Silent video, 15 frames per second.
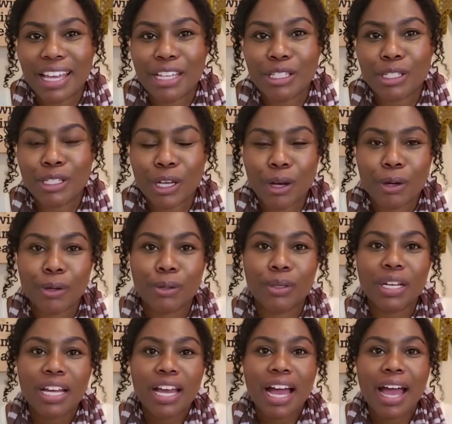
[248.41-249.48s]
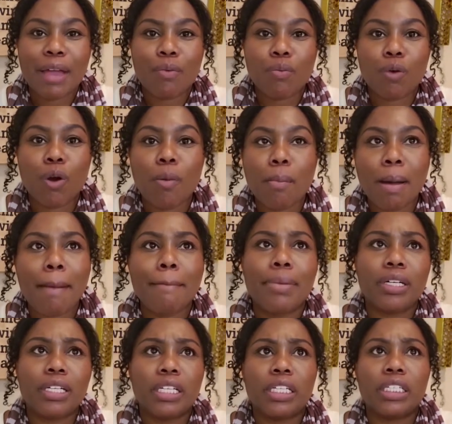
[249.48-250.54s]
And so I wrote my
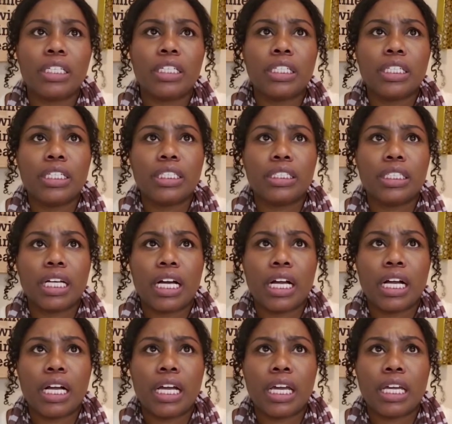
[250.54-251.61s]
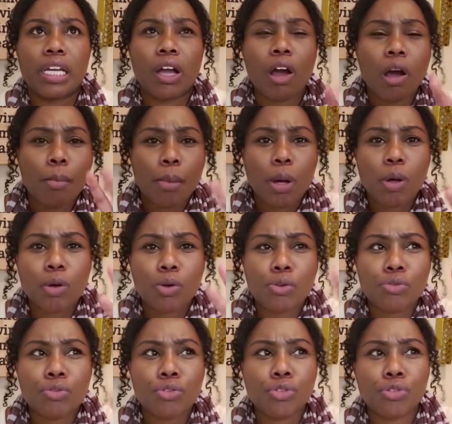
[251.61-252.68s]
book like
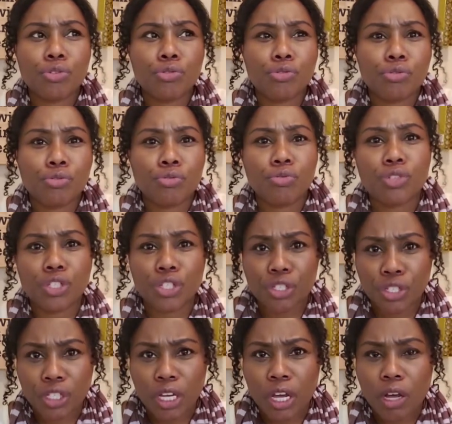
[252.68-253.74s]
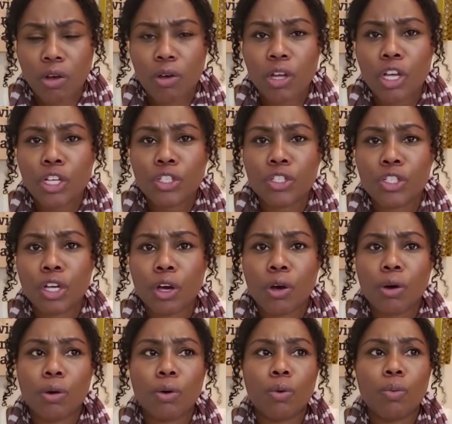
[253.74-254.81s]
almost two years ago.
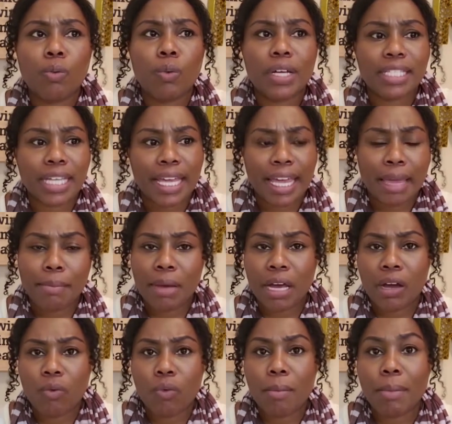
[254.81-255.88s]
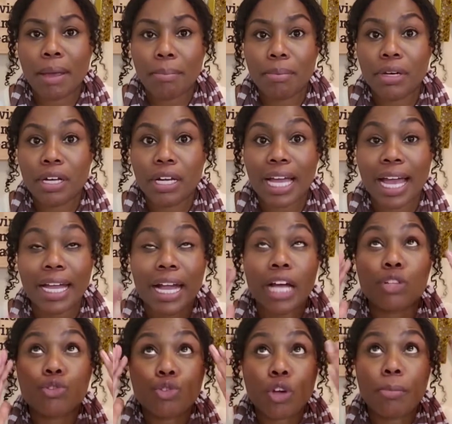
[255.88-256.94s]
So once I came out with my book, I
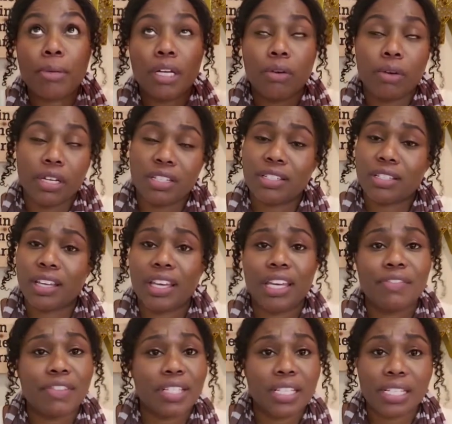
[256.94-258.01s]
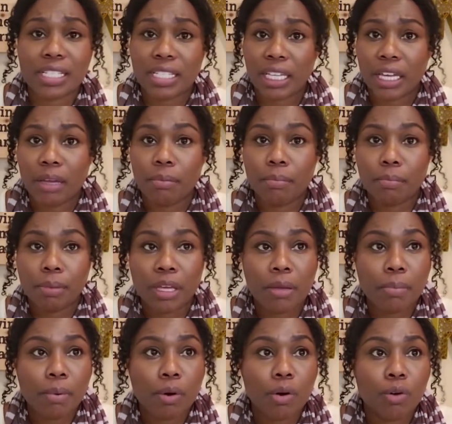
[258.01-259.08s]
got so many questions. that even since then,
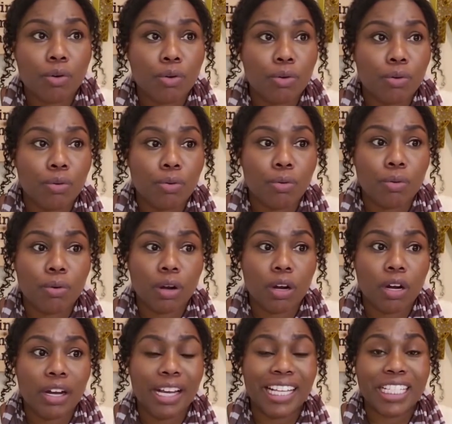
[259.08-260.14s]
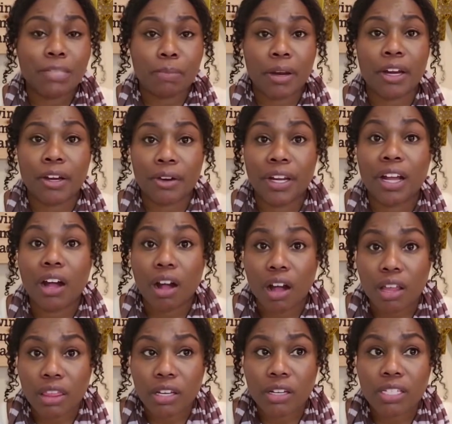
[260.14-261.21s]
people who are aspiring
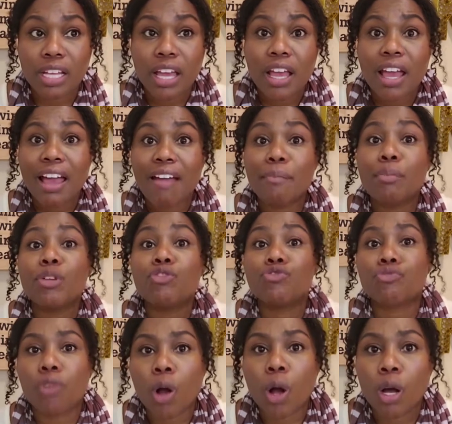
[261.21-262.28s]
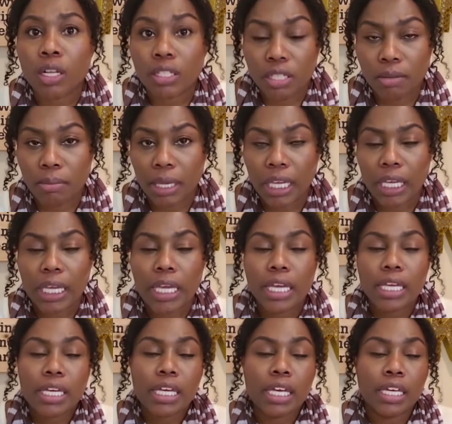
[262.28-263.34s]
authors have been drawn to me.
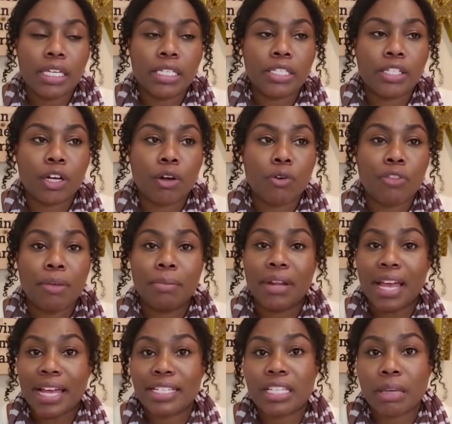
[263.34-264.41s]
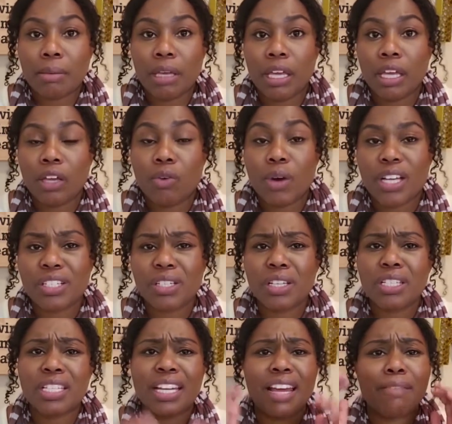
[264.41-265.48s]
And so they've been asking me
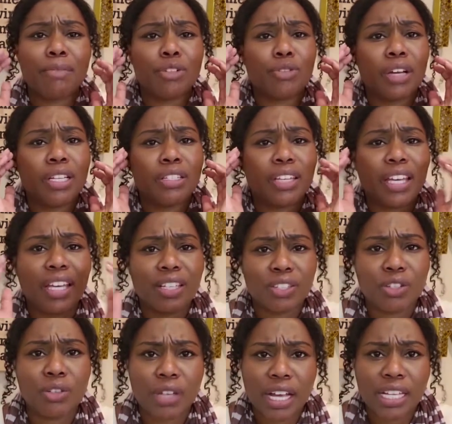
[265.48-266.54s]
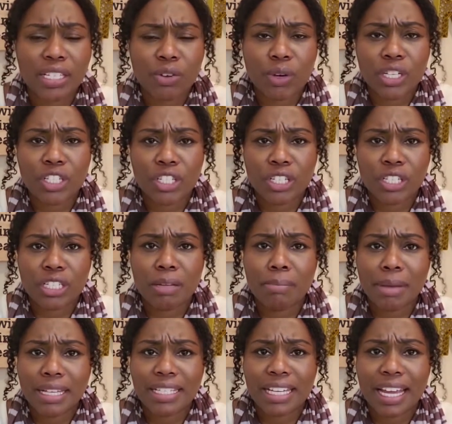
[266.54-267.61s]
questions and I've been trying to answer you guys' questions the
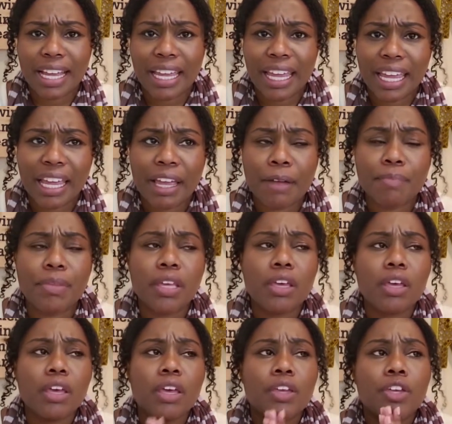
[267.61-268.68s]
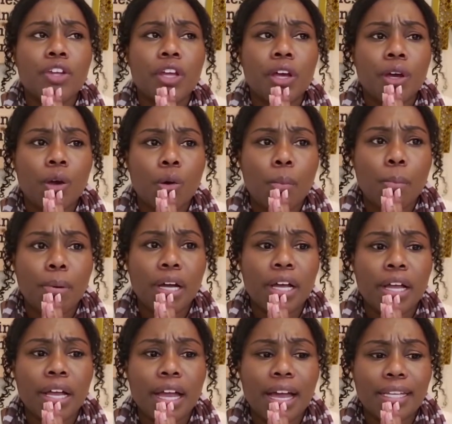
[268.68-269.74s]
best that I can, you know,
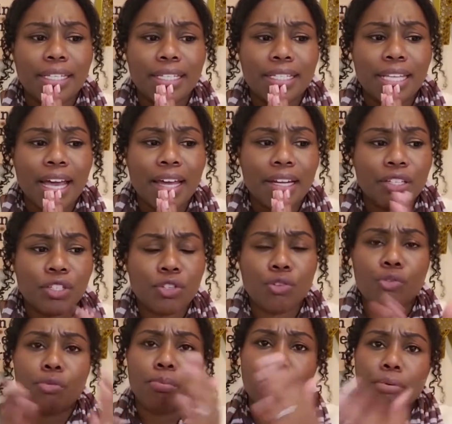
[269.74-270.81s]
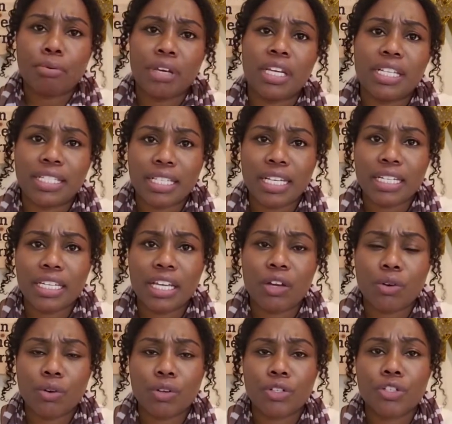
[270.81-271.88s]
but I decided to bring Cindy
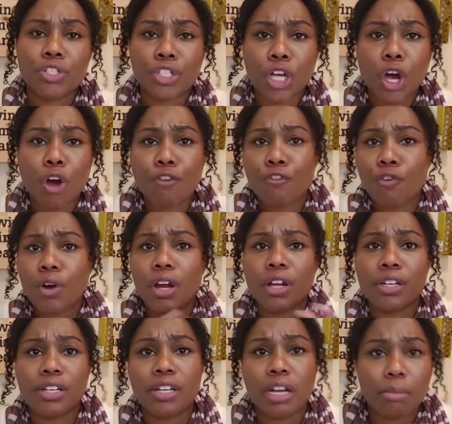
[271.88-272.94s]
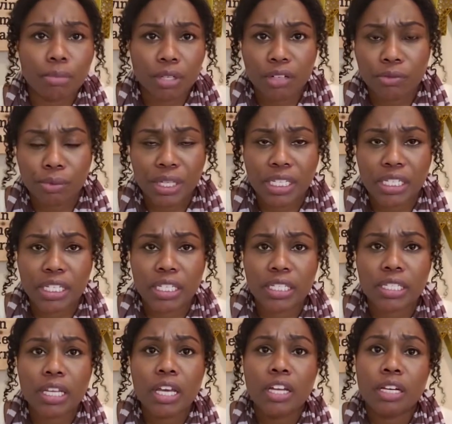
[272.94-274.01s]
on the show for a number of
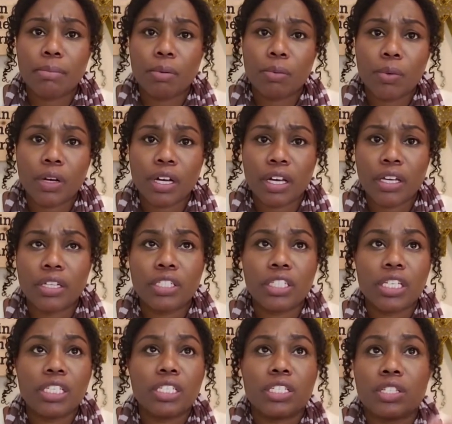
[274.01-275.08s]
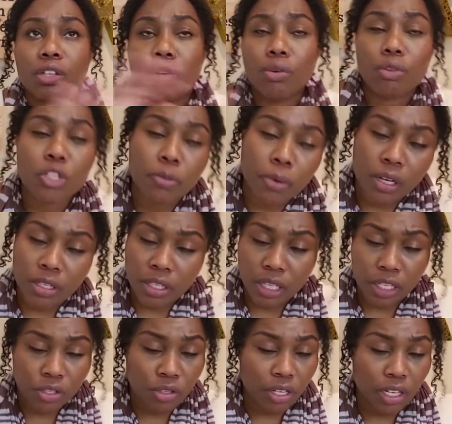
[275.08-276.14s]
reasons. Number one, she is just the coolest person
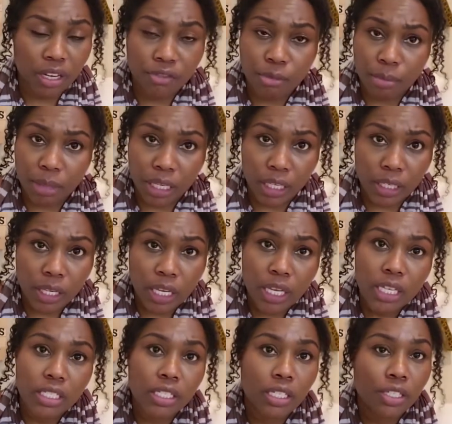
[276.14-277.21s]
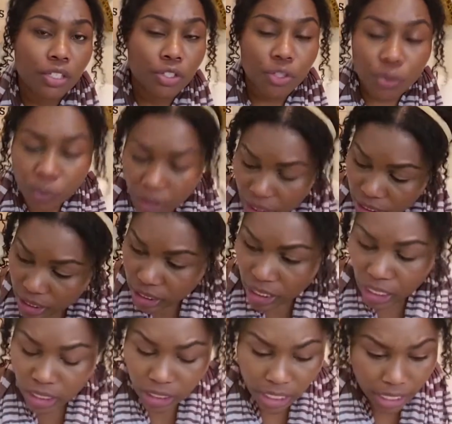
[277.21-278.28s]
that you can ever meet. She's the sweetest
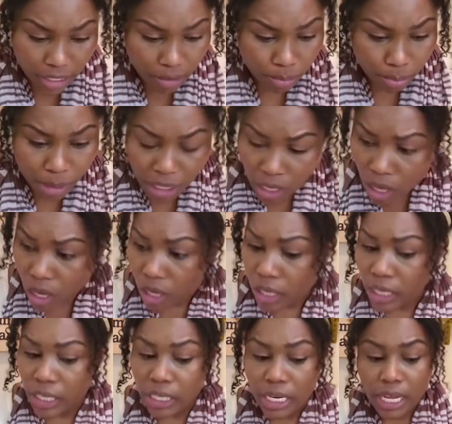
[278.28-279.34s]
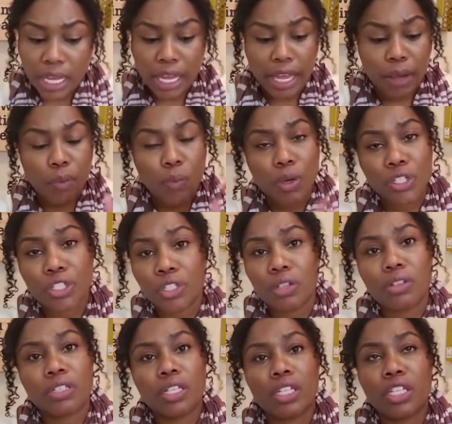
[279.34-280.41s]
thing. She has a big heart. And once you
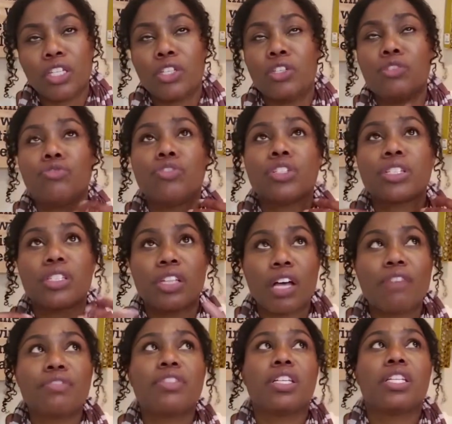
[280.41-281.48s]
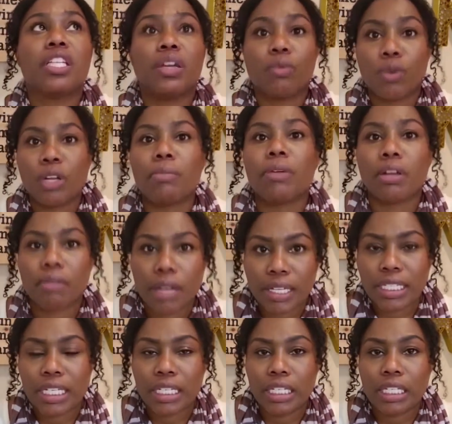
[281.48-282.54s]
know Cindy, you just love Cindy and want to be
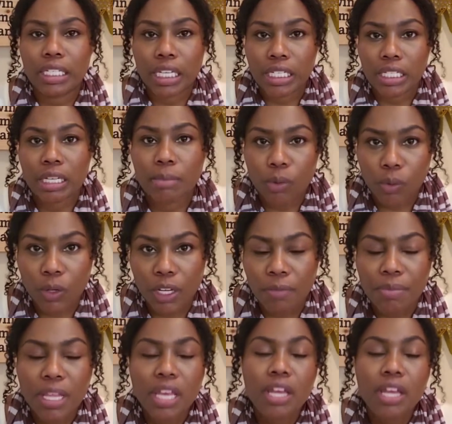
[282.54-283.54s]
around Cindy. That's number one.